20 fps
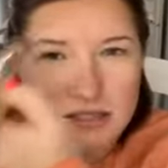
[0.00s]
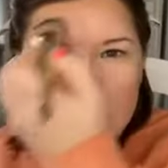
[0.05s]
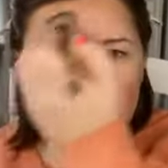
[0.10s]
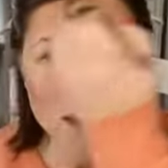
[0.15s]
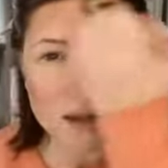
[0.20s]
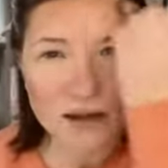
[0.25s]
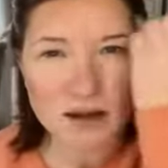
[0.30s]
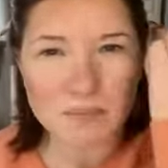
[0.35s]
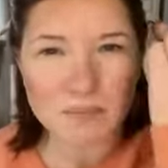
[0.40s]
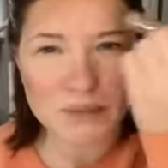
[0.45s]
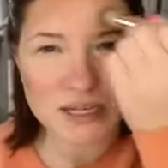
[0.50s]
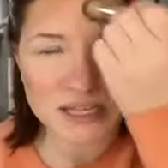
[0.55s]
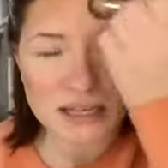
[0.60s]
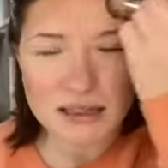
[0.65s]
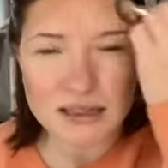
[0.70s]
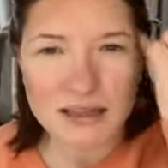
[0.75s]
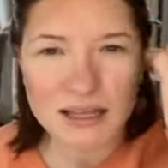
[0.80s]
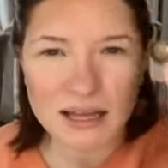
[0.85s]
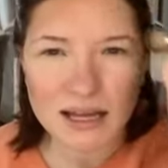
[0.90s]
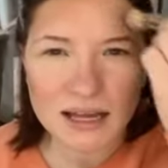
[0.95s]
to the
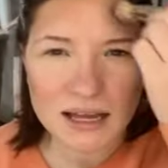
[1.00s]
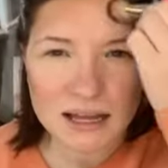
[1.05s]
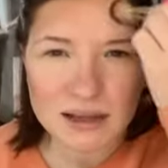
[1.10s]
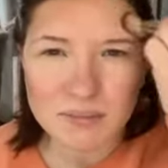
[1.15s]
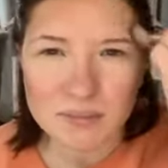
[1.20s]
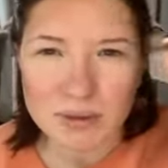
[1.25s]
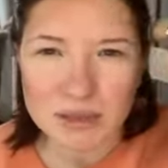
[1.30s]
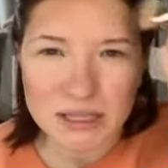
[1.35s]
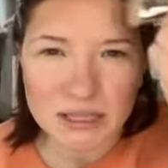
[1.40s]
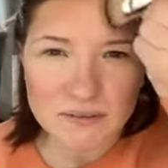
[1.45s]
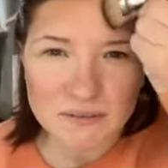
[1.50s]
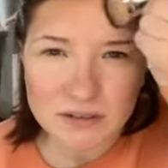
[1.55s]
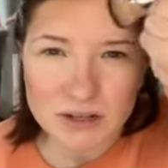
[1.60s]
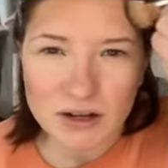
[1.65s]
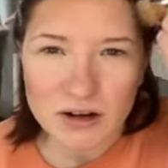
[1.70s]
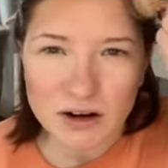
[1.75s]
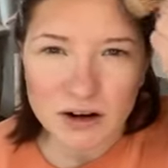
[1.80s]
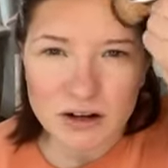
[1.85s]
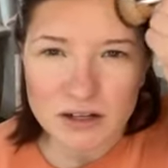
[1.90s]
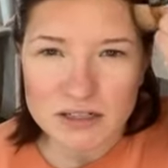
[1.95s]
company. I believe
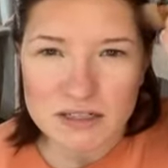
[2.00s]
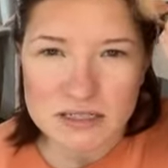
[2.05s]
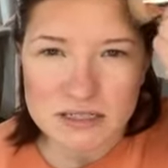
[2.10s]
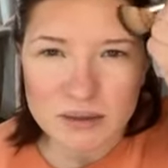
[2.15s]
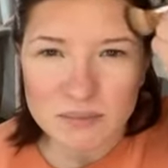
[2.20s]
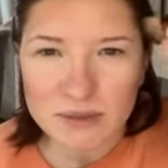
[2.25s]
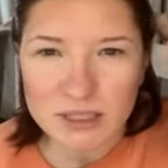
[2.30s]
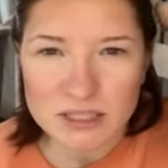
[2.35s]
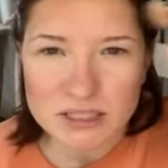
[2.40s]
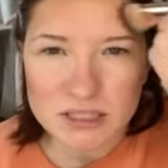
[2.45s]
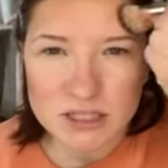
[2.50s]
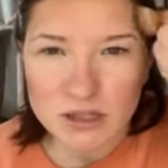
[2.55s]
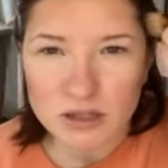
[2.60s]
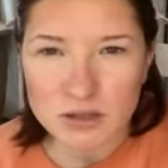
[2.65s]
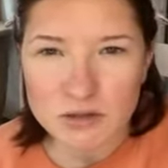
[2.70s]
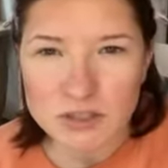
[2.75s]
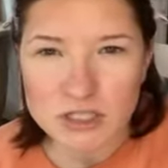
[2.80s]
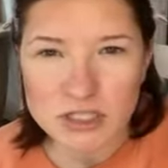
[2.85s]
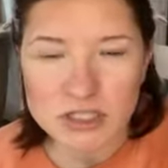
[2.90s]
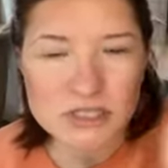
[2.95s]
there are some
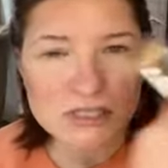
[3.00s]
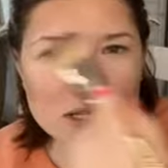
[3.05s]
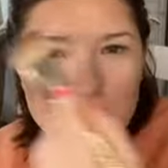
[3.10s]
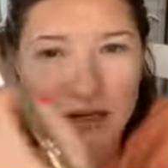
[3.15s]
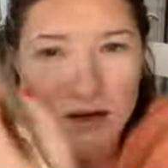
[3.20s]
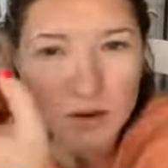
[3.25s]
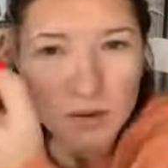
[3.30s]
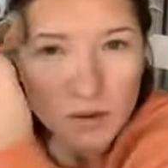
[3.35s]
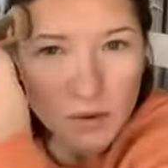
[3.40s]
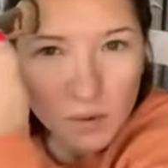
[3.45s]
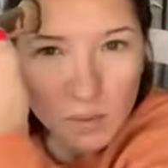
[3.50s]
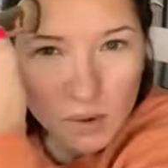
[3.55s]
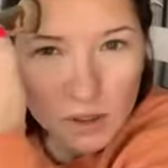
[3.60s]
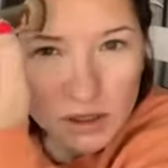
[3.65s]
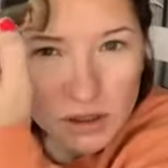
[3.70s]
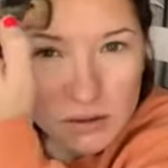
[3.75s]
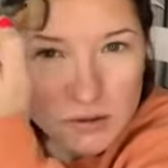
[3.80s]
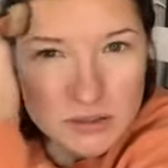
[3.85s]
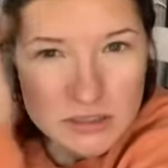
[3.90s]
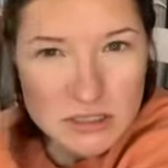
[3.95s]
exclusions. I don't know
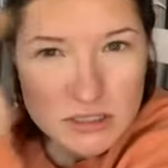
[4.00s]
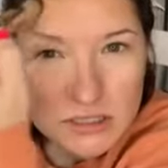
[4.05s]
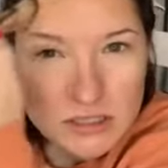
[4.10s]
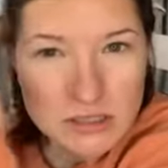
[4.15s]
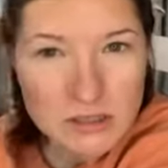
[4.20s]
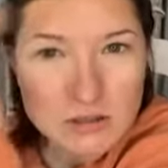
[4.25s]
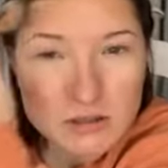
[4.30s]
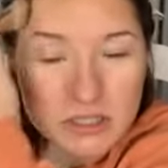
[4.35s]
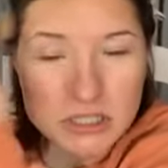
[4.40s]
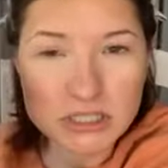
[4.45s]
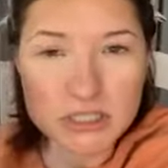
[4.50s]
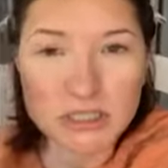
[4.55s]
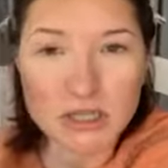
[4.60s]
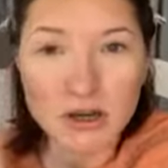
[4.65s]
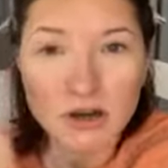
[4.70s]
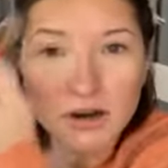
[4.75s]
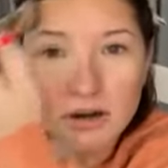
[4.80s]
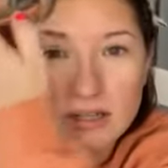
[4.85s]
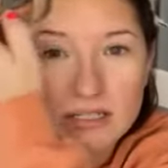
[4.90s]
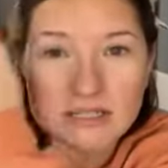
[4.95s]
what those exclusions
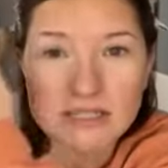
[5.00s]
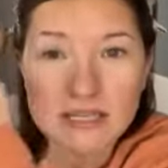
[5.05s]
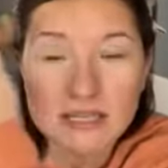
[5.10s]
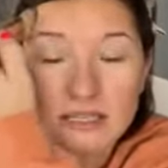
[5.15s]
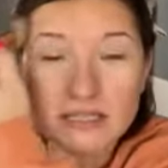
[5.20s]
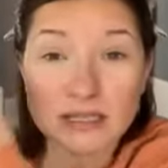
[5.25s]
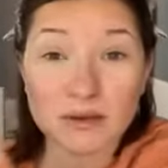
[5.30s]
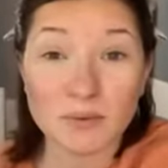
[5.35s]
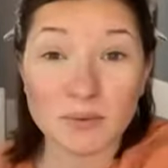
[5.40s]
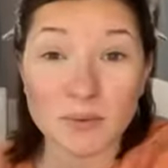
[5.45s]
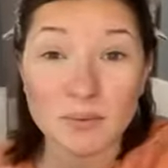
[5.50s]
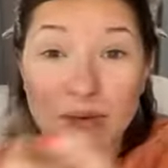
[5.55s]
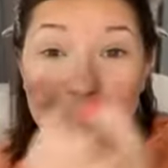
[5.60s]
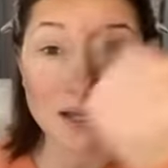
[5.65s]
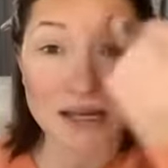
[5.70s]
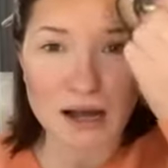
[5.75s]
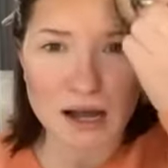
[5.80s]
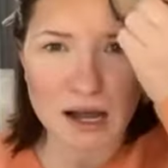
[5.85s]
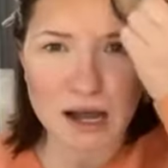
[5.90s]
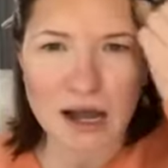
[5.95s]
are. It says it will
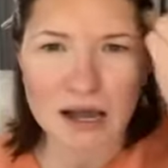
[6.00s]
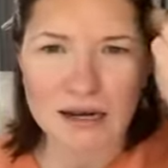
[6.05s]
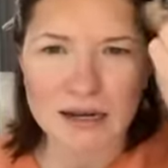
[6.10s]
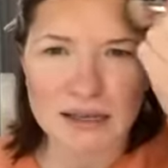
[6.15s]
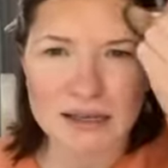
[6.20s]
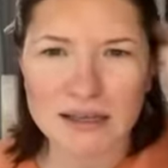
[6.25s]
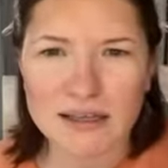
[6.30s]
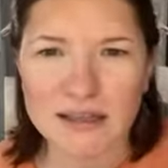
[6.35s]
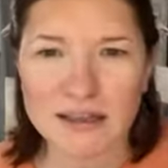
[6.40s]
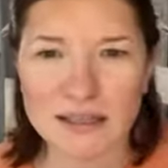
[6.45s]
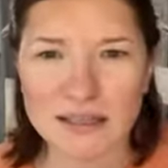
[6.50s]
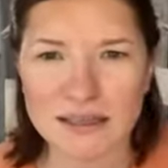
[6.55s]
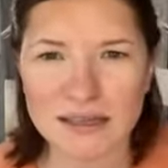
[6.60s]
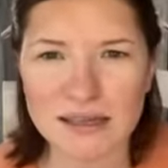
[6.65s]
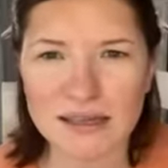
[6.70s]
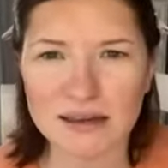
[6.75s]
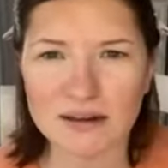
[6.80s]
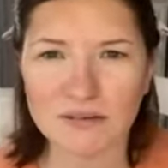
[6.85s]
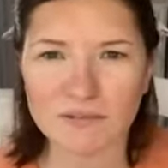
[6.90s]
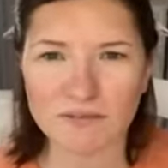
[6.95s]
be on
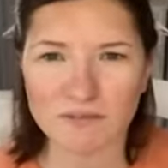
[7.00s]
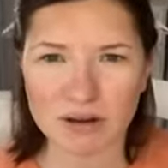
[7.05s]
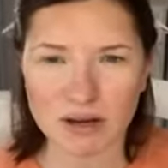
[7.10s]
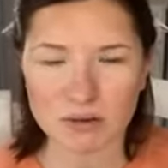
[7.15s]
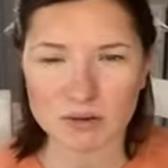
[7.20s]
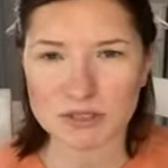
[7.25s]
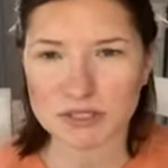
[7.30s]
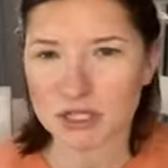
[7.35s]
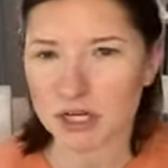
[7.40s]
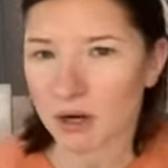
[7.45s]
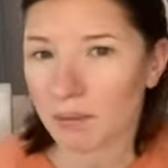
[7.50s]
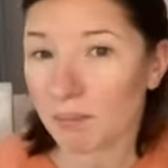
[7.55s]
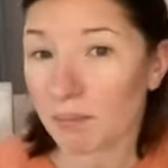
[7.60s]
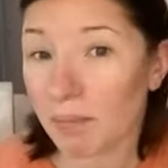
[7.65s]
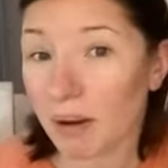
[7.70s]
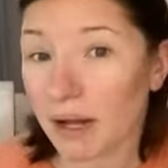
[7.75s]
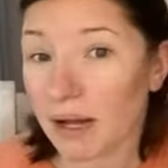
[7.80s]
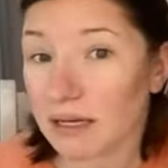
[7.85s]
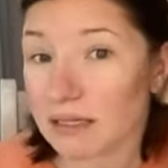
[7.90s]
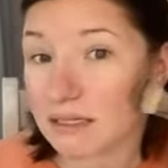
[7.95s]
the voucher,
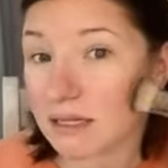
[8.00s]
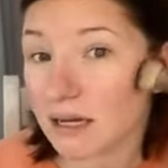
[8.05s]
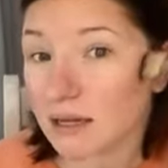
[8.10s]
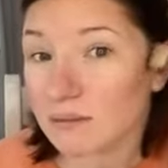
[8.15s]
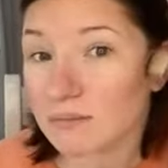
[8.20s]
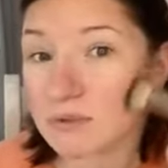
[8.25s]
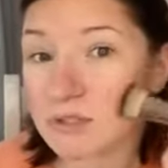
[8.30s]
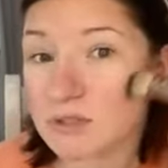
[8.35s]
but I